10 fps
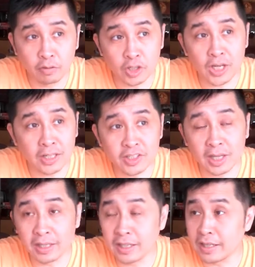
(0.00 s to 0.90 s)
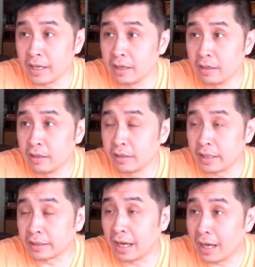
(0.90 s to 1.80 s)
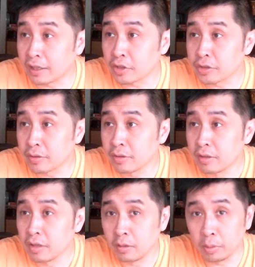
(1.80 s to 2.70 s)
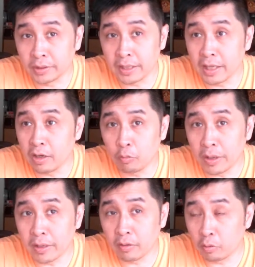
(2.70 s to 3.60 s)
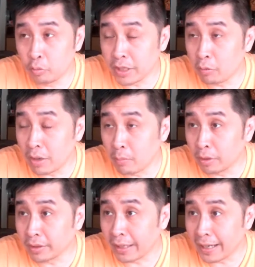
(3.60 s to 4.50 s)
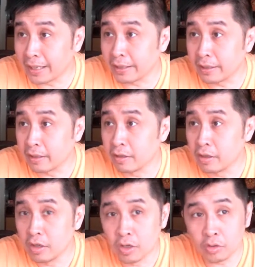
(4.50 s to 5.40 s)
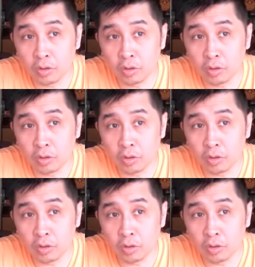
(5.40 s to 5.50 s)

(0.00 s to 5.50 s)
for the Chinese calendar year that August, but then they have one month ahead of that.